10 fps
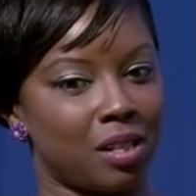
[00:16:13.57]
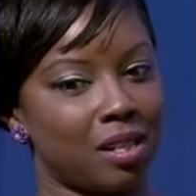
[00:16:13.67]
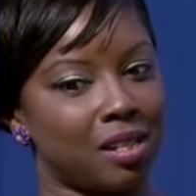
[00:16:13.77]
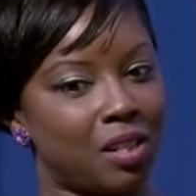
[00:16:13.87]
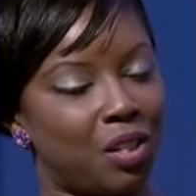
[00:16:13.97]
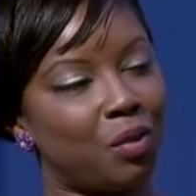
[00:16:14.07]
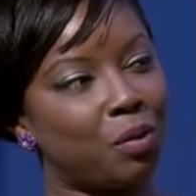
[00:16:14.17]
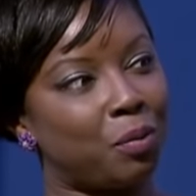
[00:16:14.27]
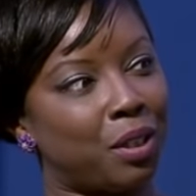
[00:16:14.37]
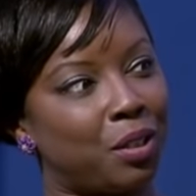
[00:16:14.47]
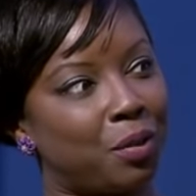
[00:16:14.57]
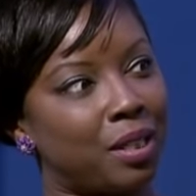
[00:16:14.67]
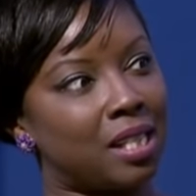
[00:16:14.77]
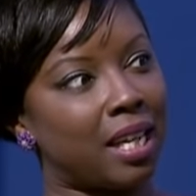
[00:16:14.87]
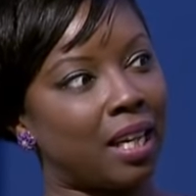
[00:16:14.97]
us to do what we do and
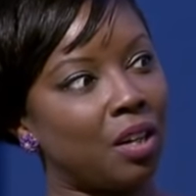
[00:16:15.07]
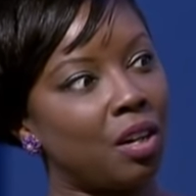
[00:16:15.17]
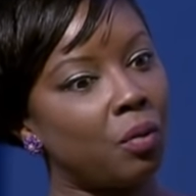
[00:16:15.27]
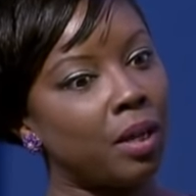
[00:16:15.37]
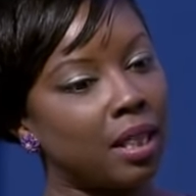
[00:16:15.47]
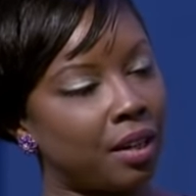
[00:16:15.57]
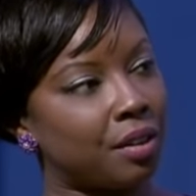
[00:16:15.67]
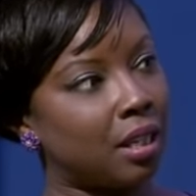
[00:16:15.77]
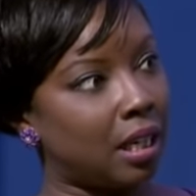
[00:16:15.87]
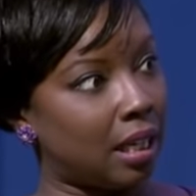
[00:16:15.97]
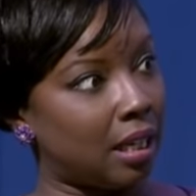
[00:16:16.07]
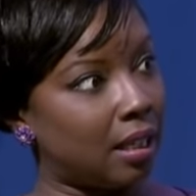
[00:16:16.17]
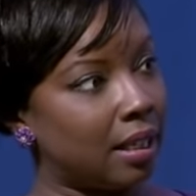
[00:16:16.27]
say, you know what, there's a need.